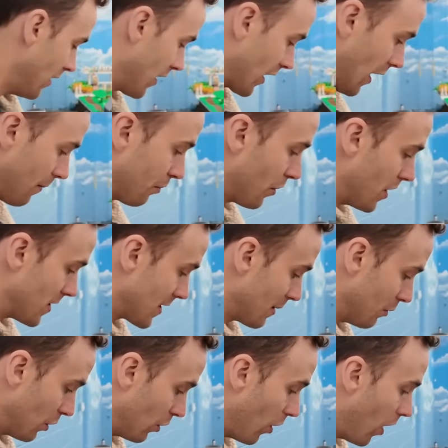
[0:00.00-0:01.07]
Like I praise
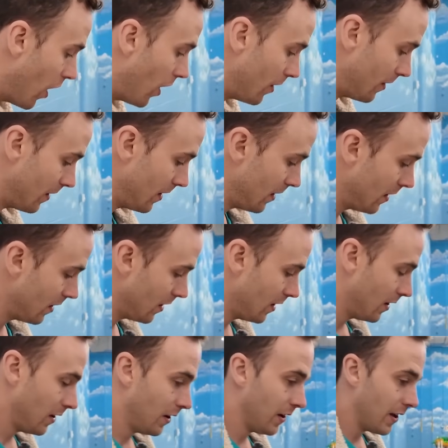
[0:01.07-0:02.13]
him a lot.
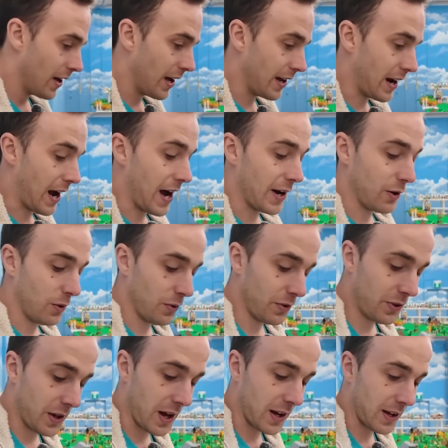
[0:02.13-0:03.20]
And I don't
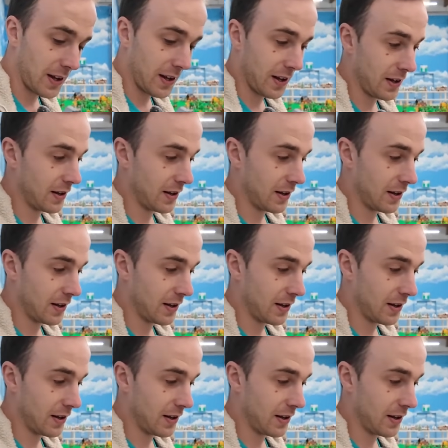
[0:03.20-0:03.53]
think